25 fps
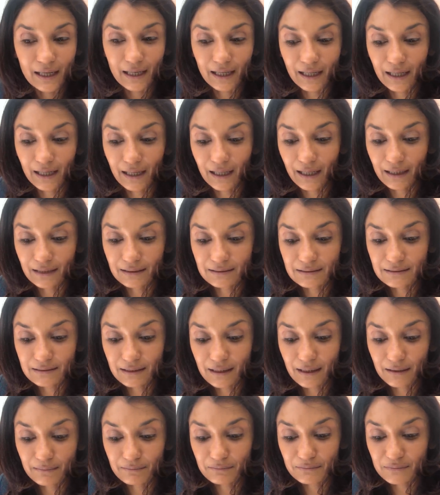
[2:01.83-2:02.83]
And
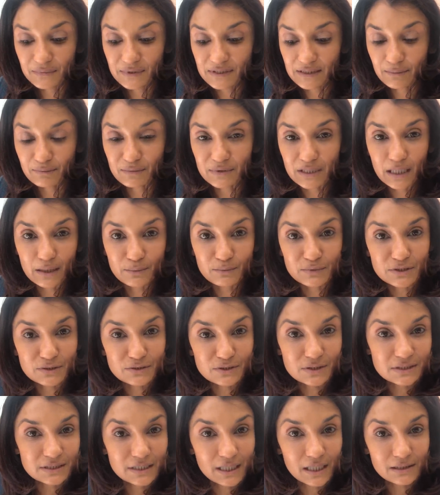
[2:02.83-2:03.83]
sometimes you
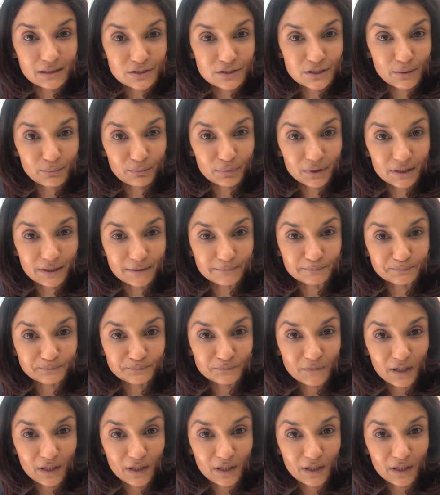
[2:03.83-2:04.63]
just jump in.